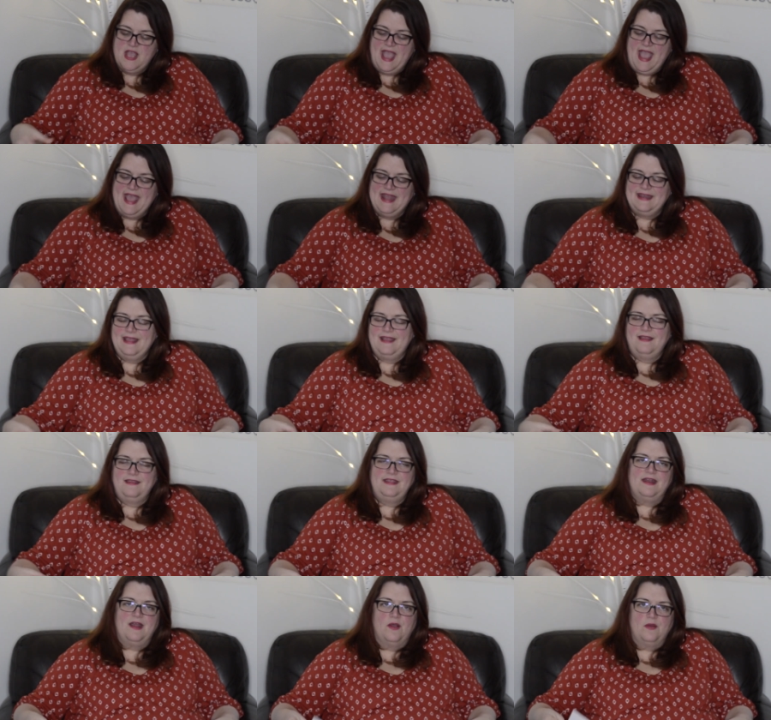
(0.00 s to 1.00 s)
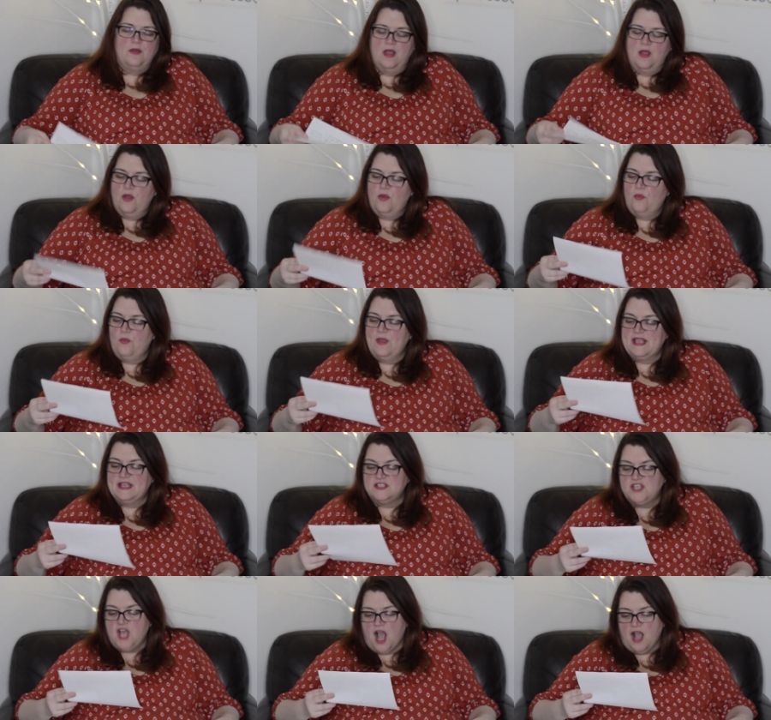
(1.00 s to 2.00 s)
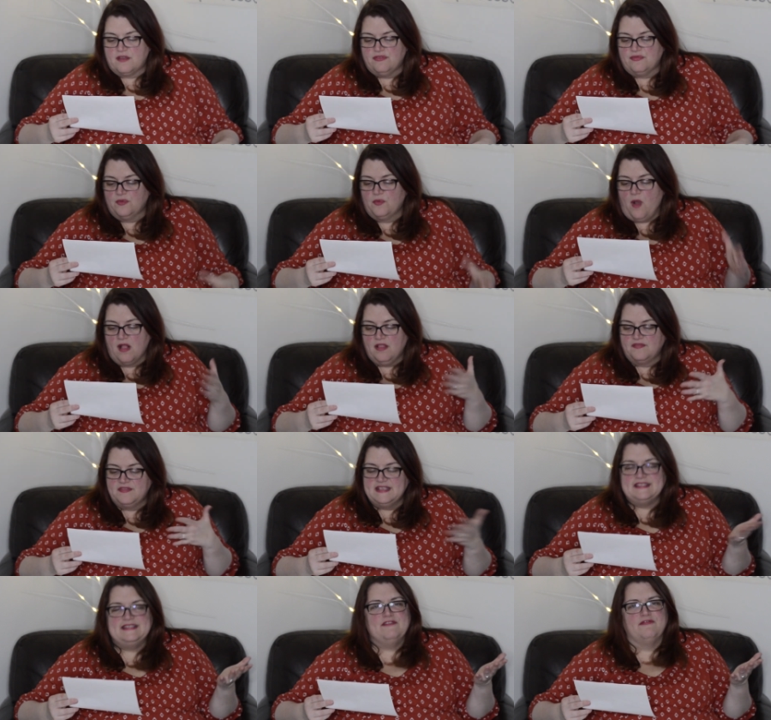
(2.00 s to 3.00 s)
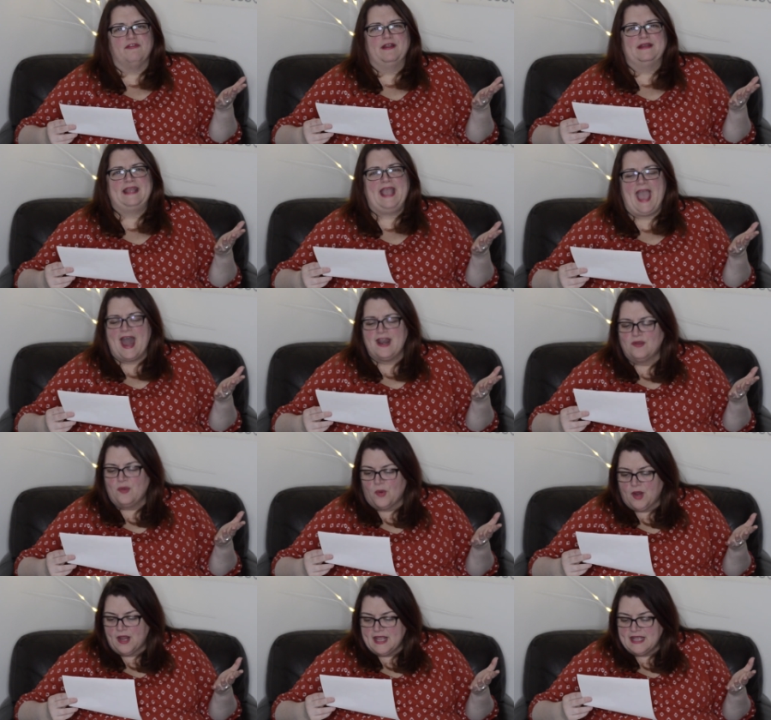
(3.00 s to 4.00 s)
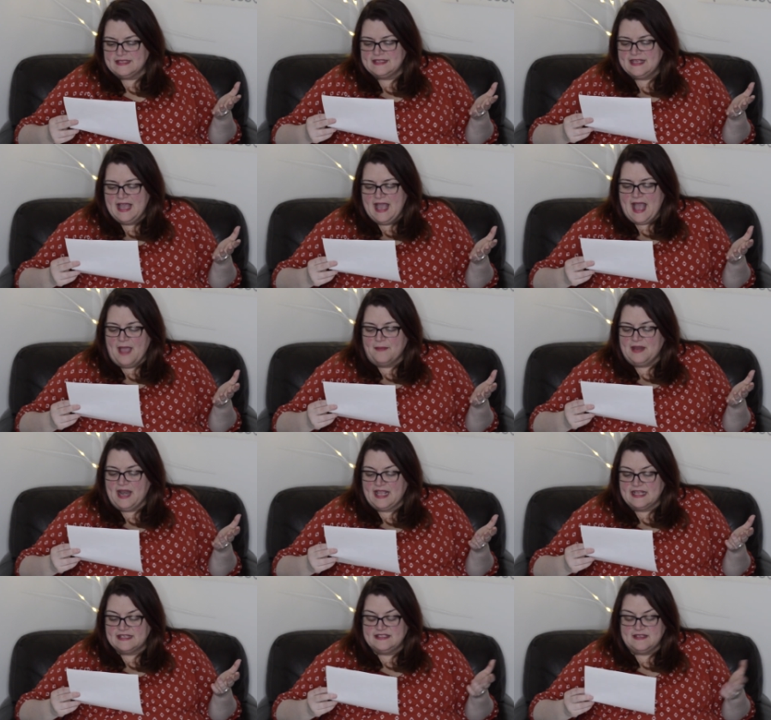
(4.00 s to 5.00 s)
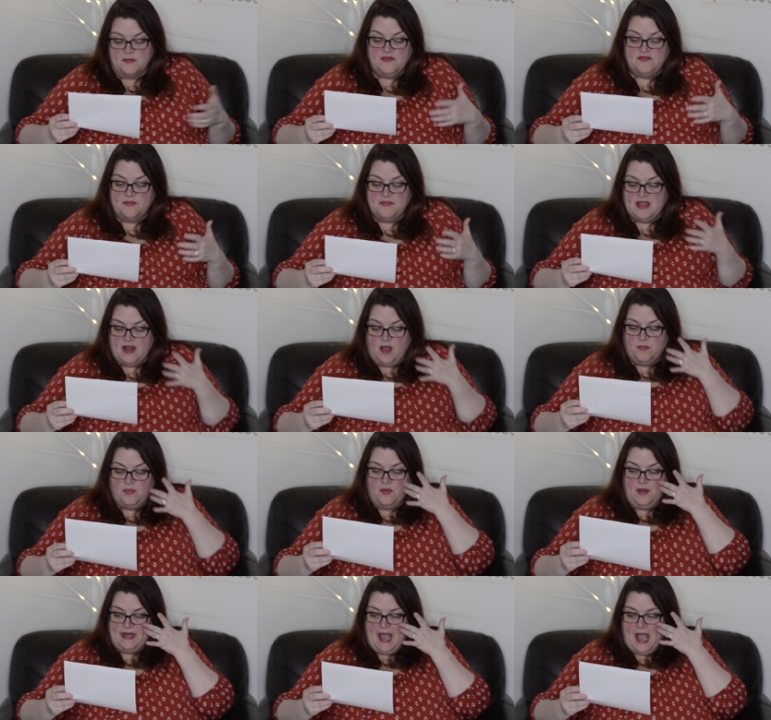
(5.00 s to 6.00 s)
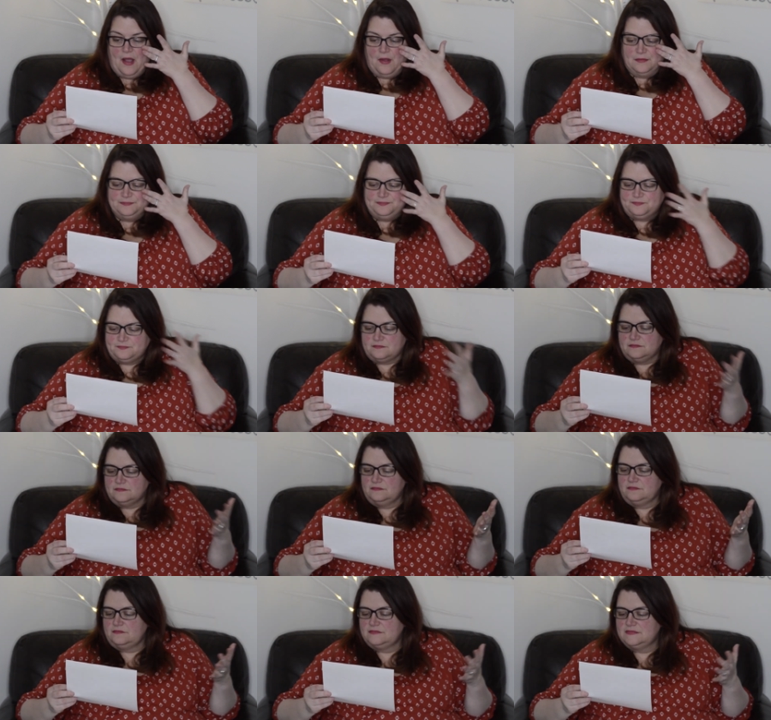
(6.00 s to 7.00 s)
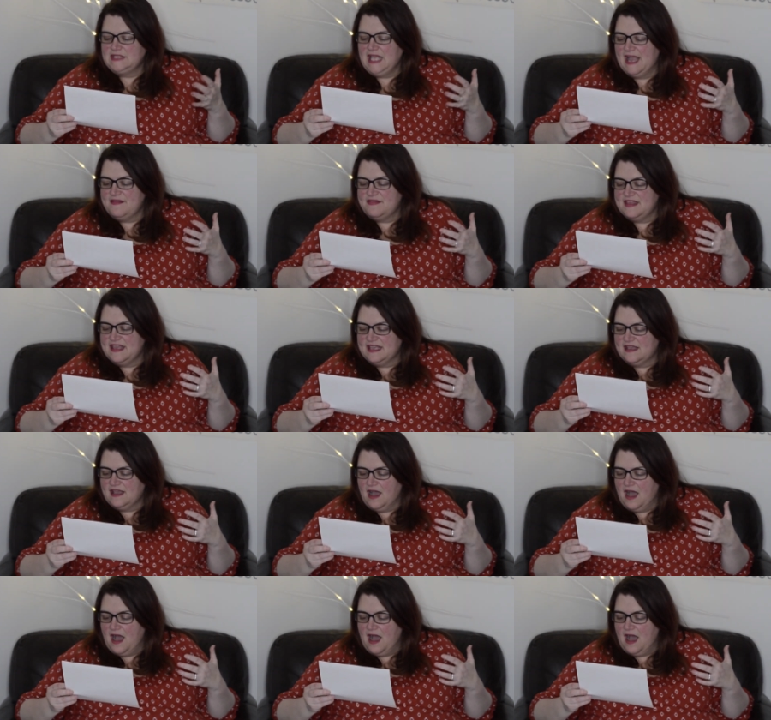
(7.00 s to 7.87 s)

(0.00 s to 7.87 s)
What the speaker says: And, you know, we can talk through all of these different categories. I mean, I guess some of them that I'll point out, I think